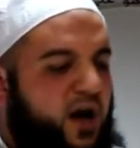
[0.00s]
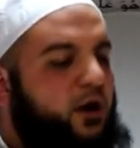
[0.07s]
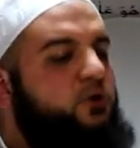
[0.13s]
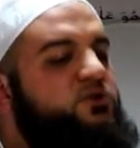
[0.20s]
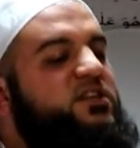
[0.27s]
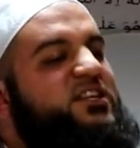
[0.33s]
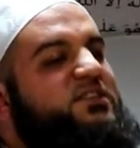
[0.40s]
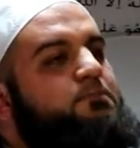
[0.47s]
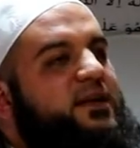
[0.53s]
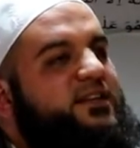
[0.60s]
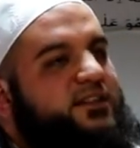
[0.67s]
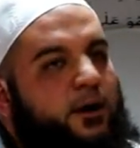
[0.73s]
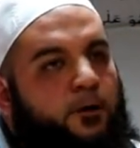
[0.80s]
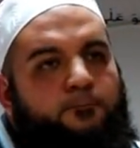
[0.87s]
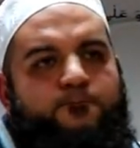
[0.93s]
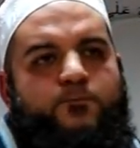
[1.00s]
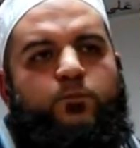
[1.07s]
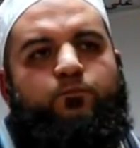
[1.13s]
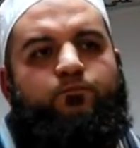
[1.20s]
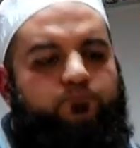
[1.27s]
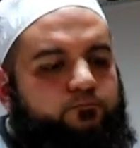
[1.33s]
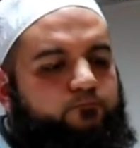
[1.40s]
go to this place now.
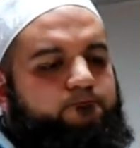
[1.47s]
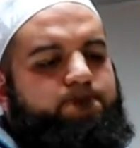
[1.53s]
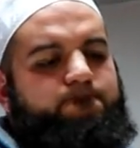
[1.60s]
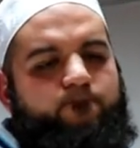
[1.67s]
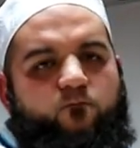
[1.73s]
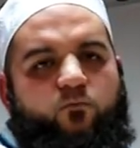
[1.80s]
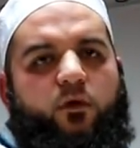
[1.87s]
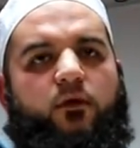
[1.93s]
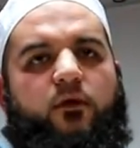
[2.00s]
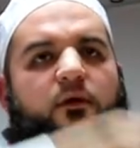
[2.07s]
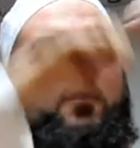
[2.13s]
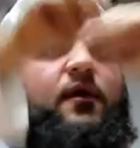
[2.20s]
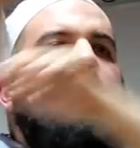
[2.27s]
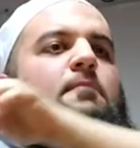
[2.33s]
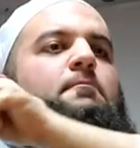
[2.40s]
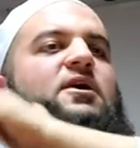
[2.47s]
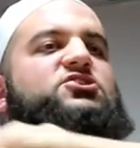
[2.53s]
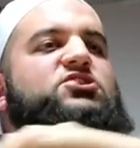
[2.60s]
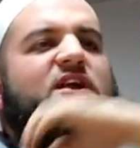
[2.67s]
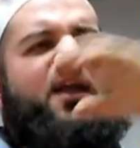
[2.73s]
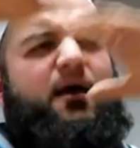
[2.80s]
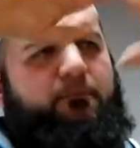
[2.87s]

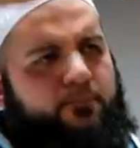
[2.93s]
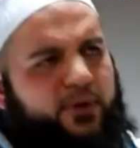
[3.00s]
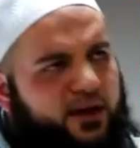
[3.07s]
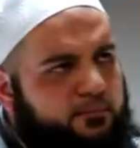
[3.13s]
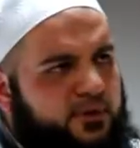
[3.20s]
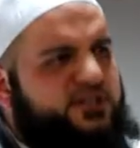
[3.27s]
Mashallah, big